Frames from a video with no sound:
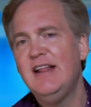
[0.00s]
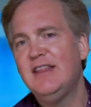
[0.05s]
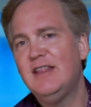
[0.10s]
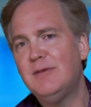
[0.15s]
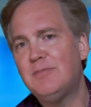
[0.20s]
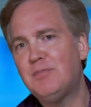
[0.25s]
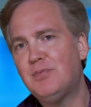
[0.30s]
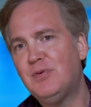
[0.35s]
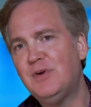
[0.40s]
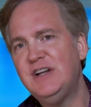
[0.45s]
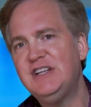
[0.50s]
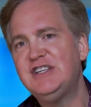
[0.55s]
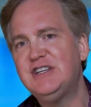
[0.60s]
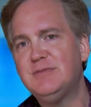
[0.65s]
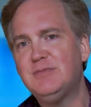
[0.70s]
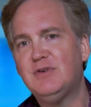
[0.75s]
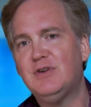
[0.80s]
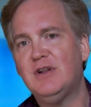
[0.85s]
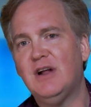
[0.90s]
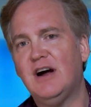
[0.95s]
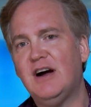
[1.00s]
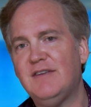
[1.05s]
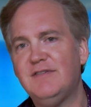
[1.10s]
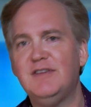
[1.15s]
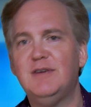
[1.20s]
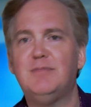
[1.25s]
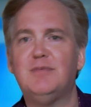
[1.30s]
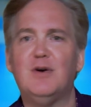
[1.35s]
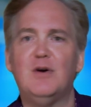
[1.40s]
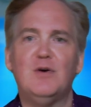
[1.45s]
The principal of
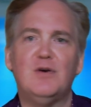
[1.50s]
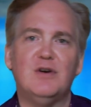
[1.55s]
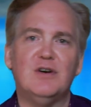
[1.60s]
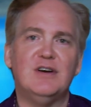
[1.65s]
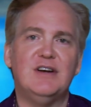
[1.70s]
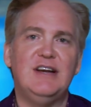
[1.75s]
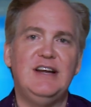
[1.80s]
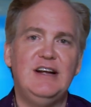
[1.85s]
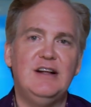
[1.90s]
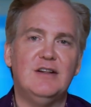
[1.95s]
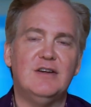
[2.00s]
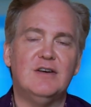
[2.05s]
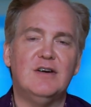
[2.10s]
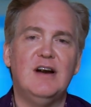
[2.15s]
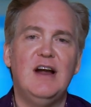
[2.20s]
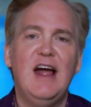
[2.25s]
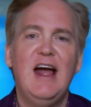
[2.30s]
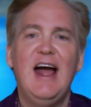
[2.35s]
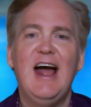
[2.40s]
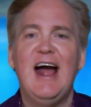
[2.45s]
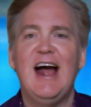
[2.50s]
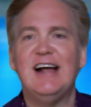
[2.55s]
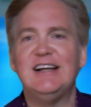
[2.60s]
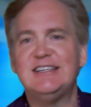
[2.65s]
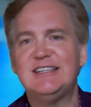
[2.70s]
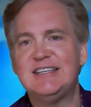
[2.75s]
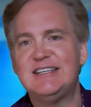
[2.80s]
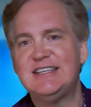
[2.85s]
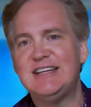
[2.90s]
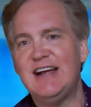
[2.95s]
the broker-dealer
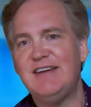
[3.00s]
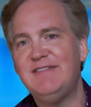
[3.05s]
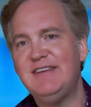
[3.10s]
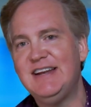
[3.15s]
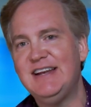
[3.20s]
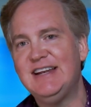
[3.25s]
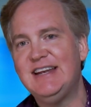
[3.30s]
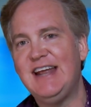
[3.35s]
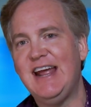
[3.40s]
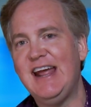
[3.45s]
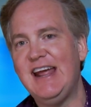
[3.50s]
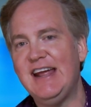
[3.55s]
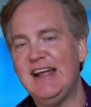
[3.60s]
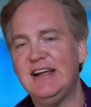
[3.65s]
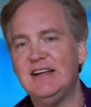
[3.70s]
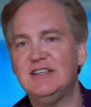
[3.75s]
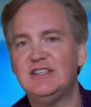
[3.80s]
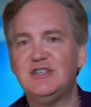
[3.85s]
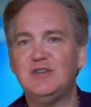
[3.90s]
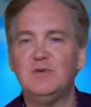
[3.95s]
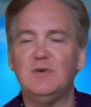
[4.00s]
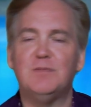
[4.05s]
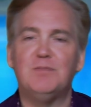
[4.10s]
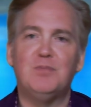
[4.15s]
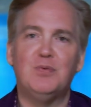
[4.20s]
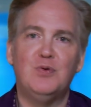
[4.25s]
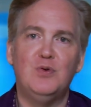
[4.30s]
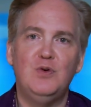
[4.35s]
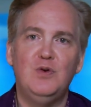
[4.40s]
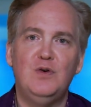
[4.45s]
has 7 days to
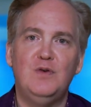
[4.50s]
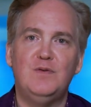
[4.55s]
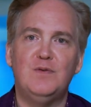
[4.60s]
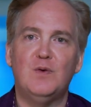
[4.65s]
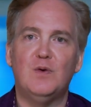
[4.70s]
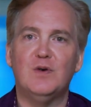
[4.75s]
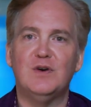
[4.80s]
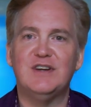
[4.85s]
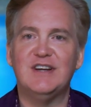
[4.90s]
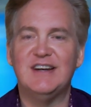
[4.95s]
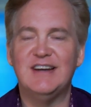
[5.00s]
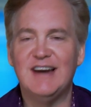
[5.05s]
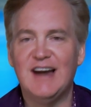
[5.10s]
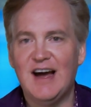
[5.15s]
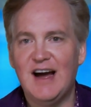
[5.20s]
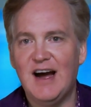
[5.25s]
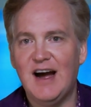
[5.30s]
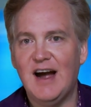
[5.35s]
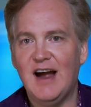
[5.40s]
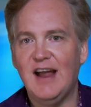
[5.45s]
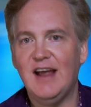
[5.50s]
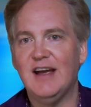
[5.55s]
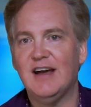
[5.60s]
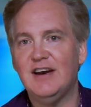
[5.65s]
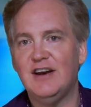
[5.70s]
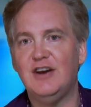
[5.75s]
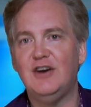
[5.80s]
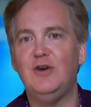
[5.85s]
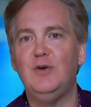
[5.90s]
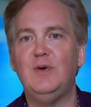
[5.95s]
approve or deny
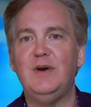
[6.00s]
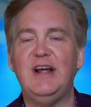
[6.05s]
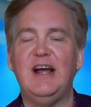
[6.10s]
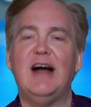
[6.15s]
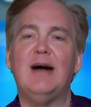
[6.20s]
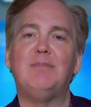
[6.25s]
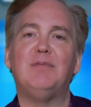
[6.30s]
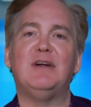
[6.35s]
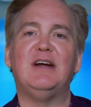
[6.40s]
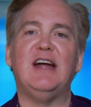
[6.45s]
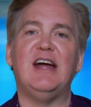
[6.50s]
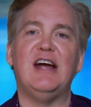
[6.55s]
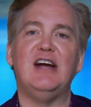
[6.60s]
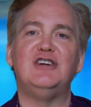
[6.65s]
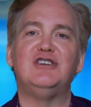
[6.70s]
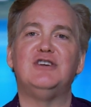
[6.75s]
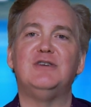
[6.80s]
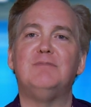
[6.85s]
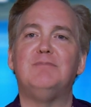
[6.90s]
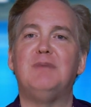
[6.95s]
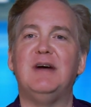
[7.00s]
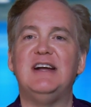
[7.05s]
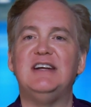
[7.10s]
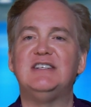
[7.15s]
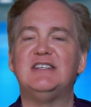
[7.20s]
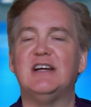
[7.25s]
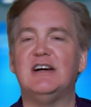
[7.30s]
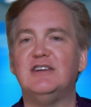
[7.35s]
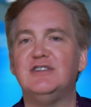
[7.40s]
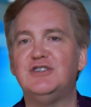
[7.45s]
an annuity application
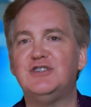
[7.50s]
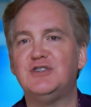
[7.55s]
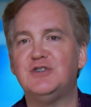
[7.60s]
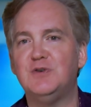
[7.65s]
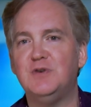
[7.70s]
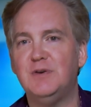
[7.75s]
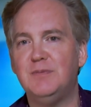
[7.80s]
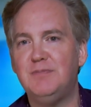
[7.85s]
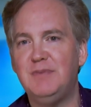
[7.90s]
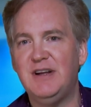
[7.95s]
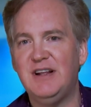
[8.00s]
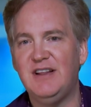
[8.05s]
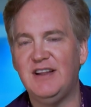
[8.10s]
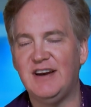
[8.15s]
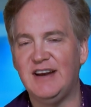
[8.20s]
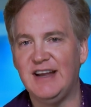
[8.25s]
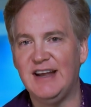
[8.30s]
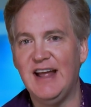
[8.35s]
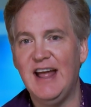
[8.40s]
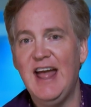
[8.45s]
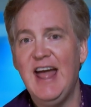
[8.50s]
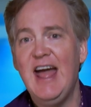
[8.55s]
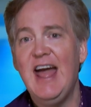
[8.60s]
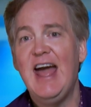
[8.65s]
based on suitability.